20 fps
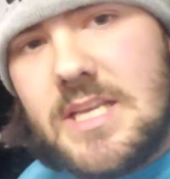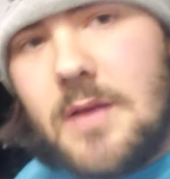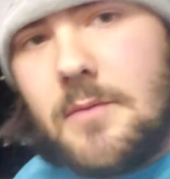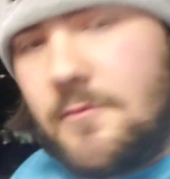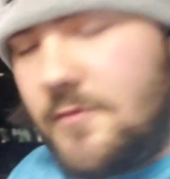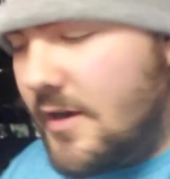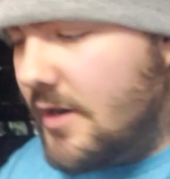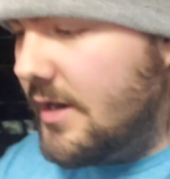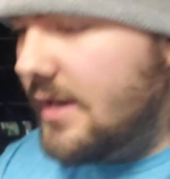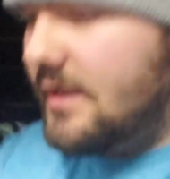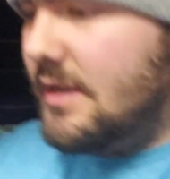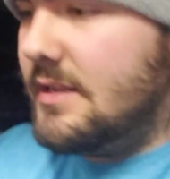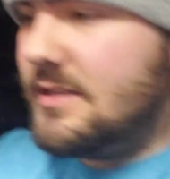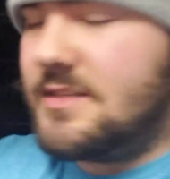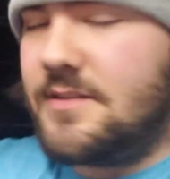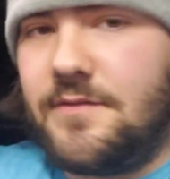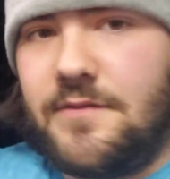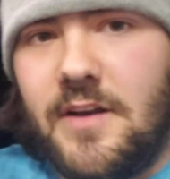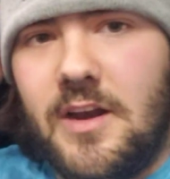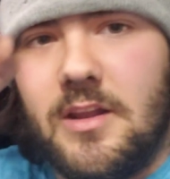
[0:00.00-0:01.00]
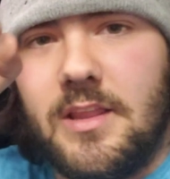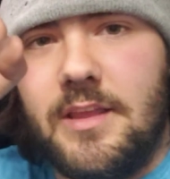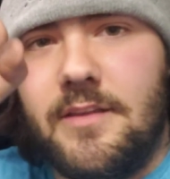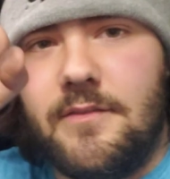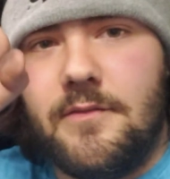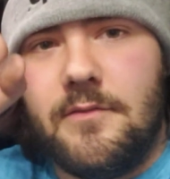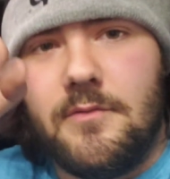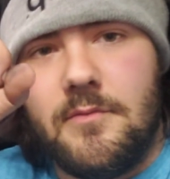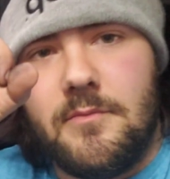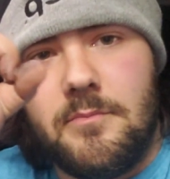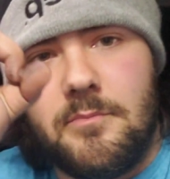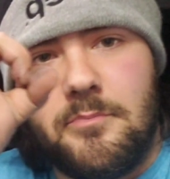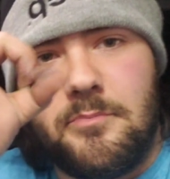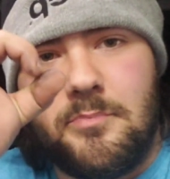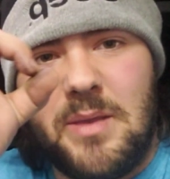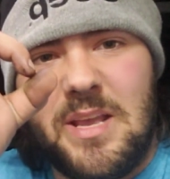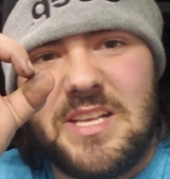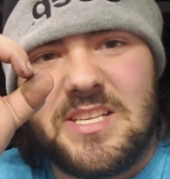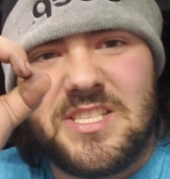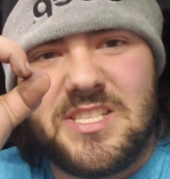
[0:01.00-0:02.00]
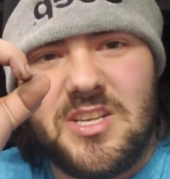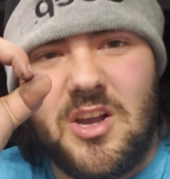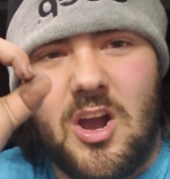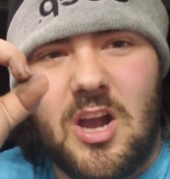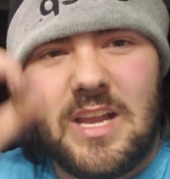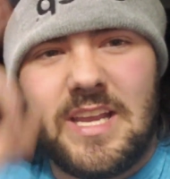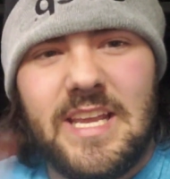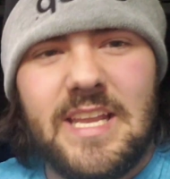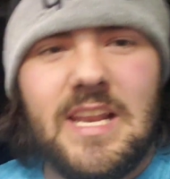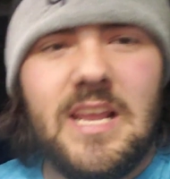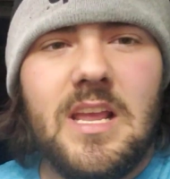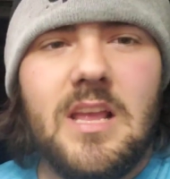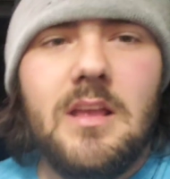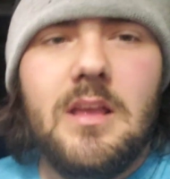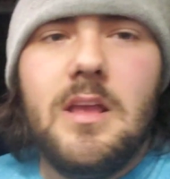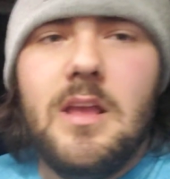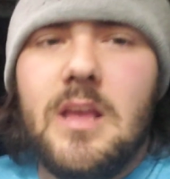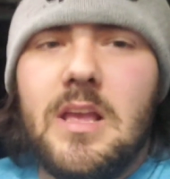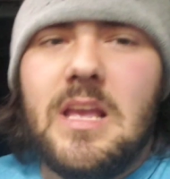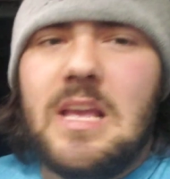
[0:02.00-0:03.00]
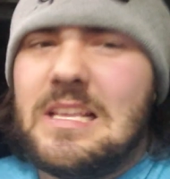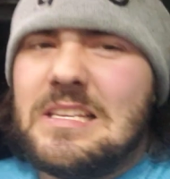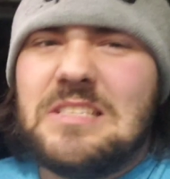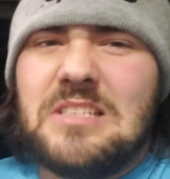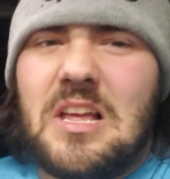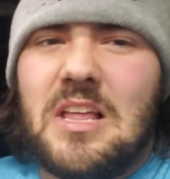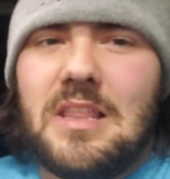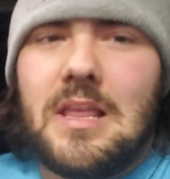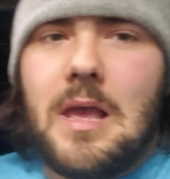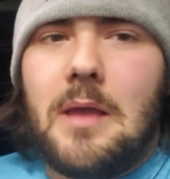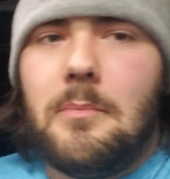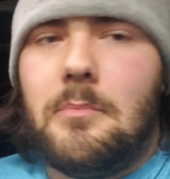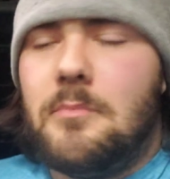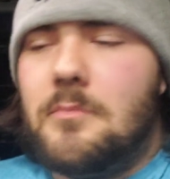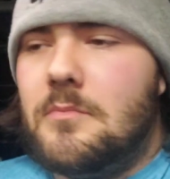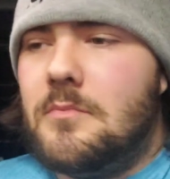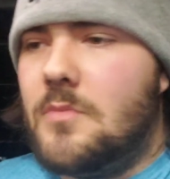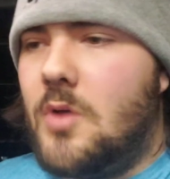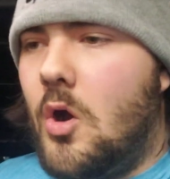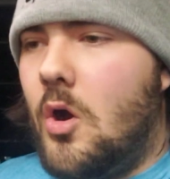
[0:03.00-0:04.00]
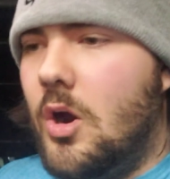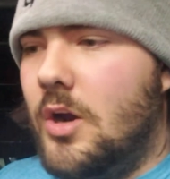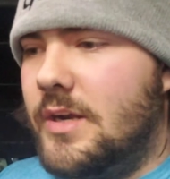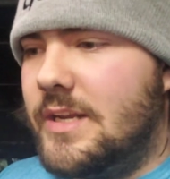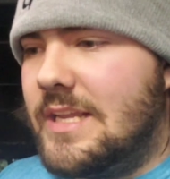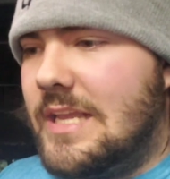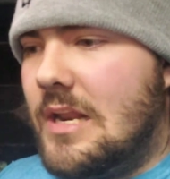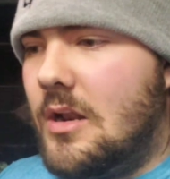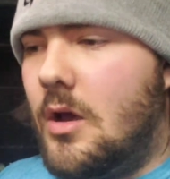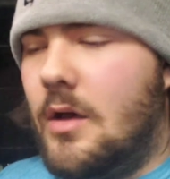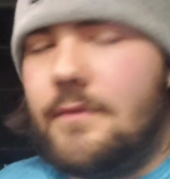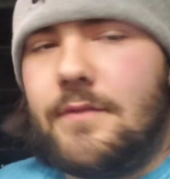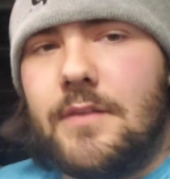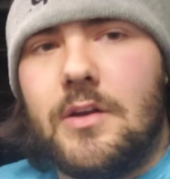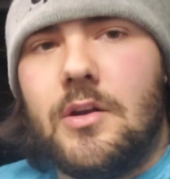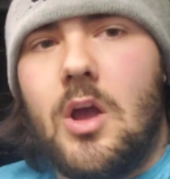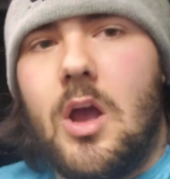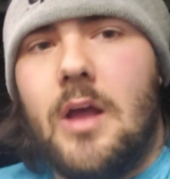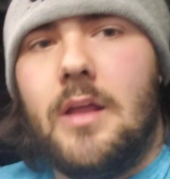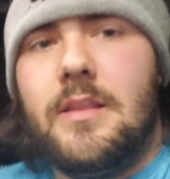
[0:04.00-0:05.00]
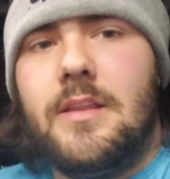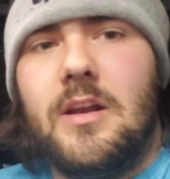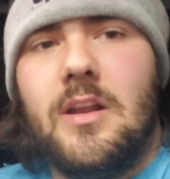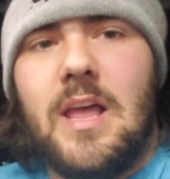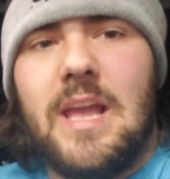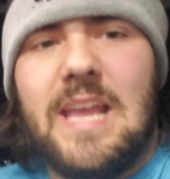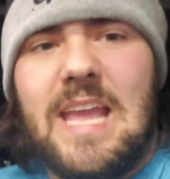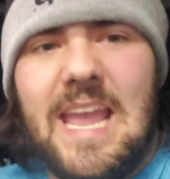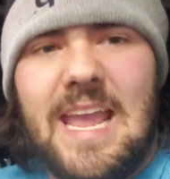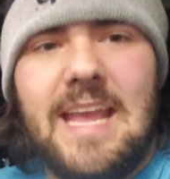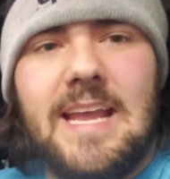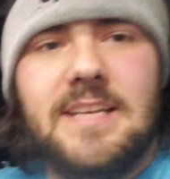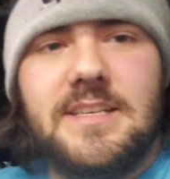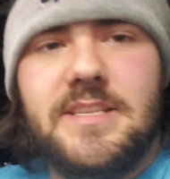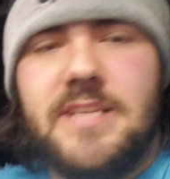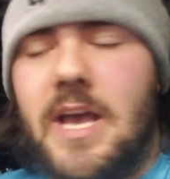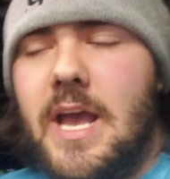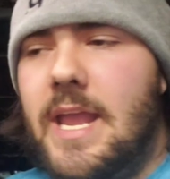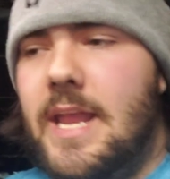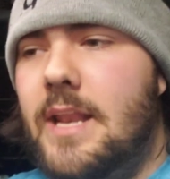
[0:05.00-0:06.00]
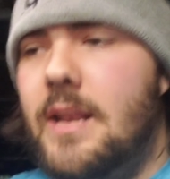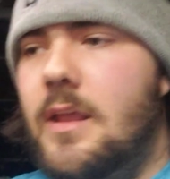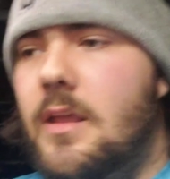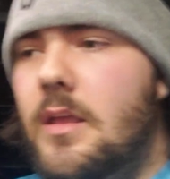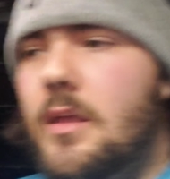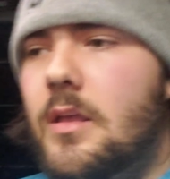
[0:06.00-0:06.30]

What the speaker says: a fairly big socket. It's not that hard to get off. They're like hand tight.